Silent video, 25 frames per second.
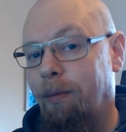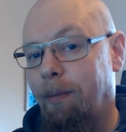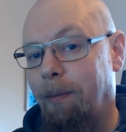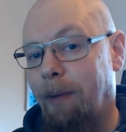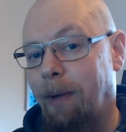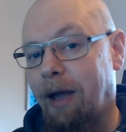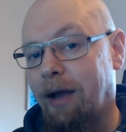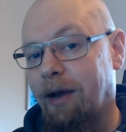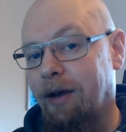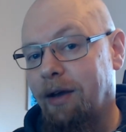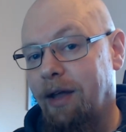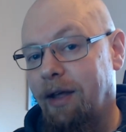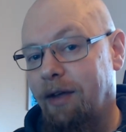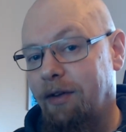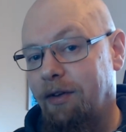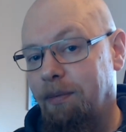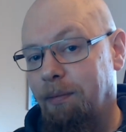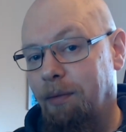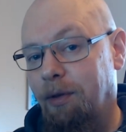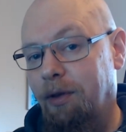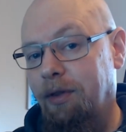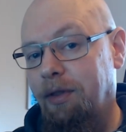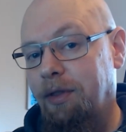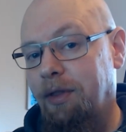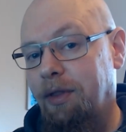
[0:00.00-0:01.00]
be back next
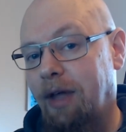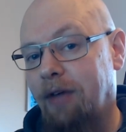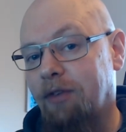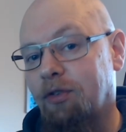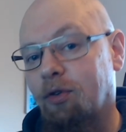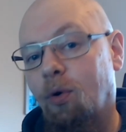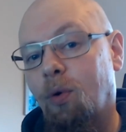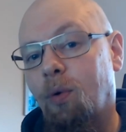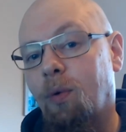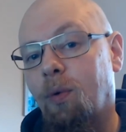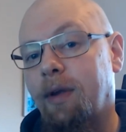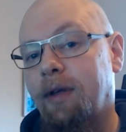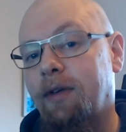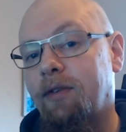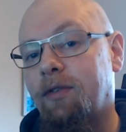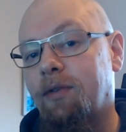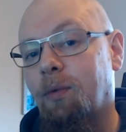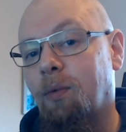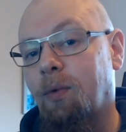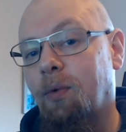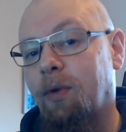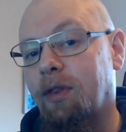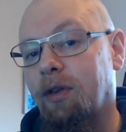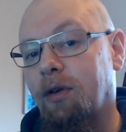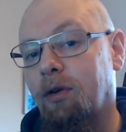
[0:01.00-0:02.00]
month as always
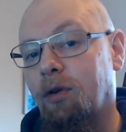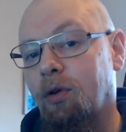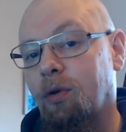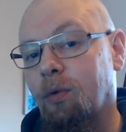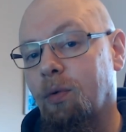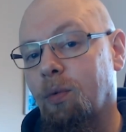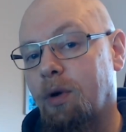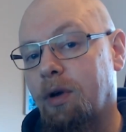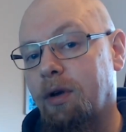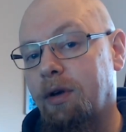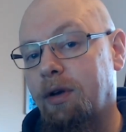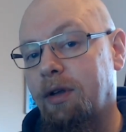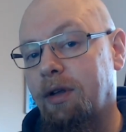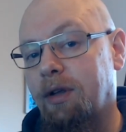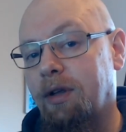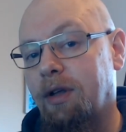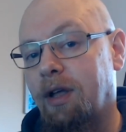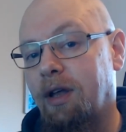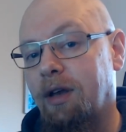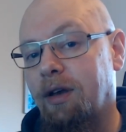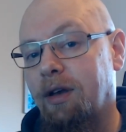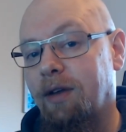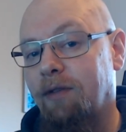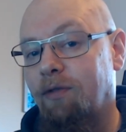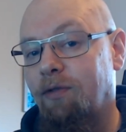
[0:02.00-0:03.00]
with a new one,
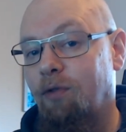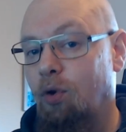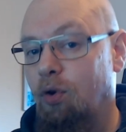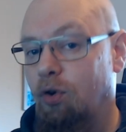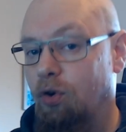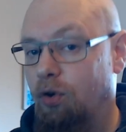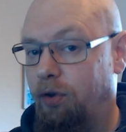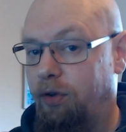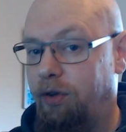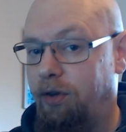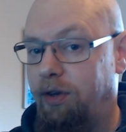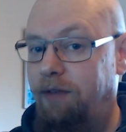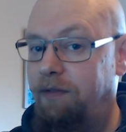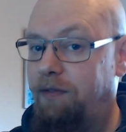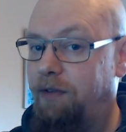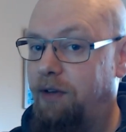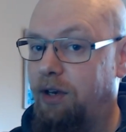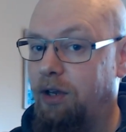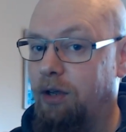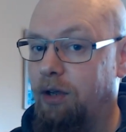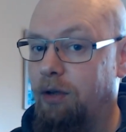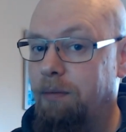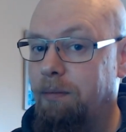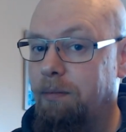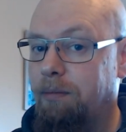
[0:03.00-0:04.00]
and if you enjoyed this
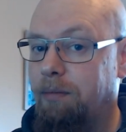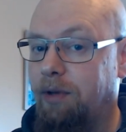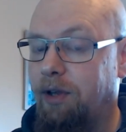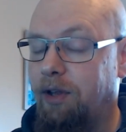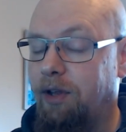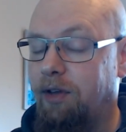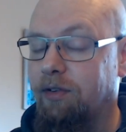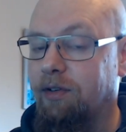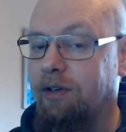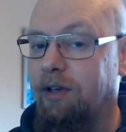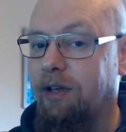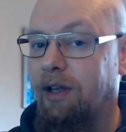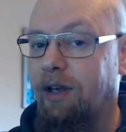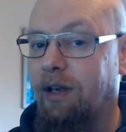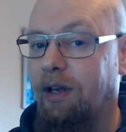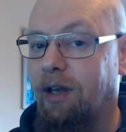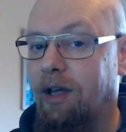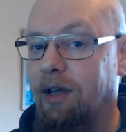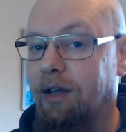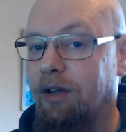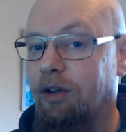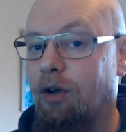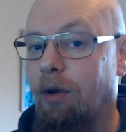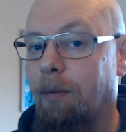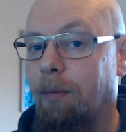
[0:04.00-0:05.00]
video please click
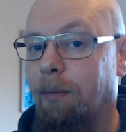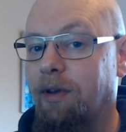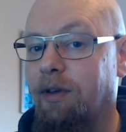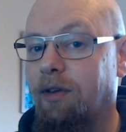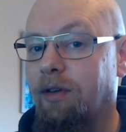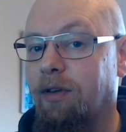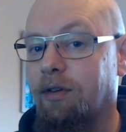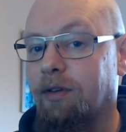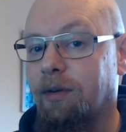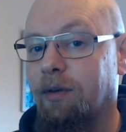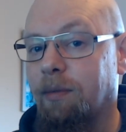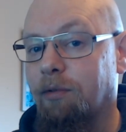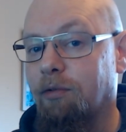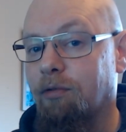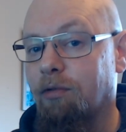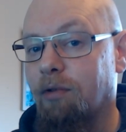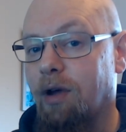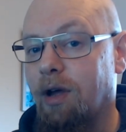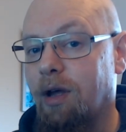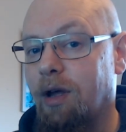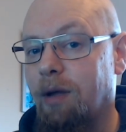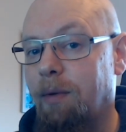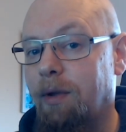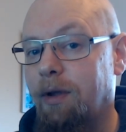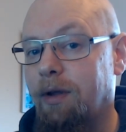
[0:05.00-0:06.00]
like, comment and
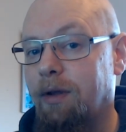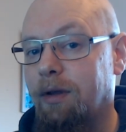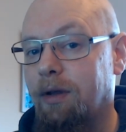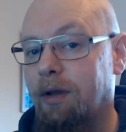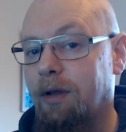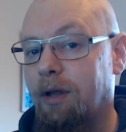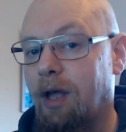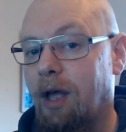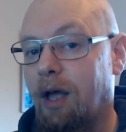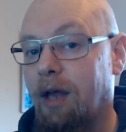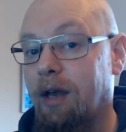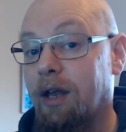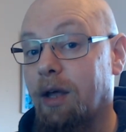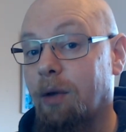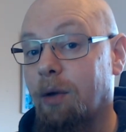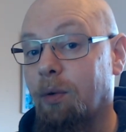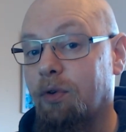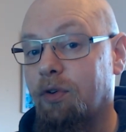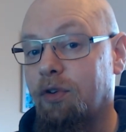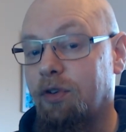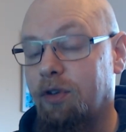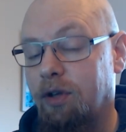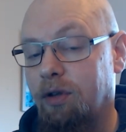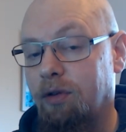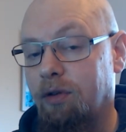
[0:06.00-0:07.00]
subscribe, and I
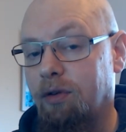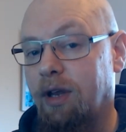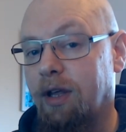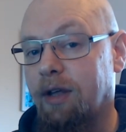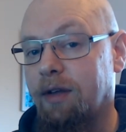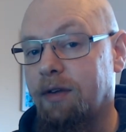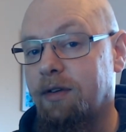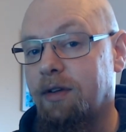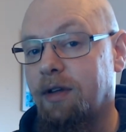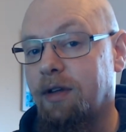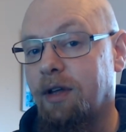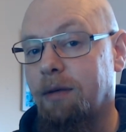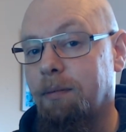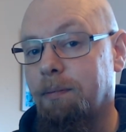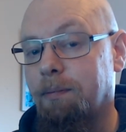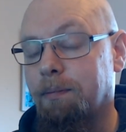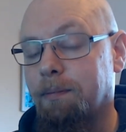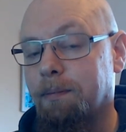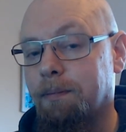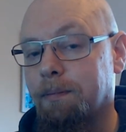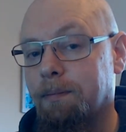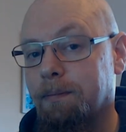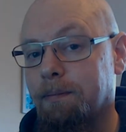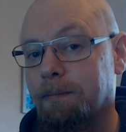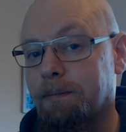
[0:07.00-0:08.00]
will see you next
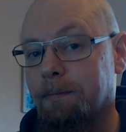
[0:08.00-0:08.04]
time.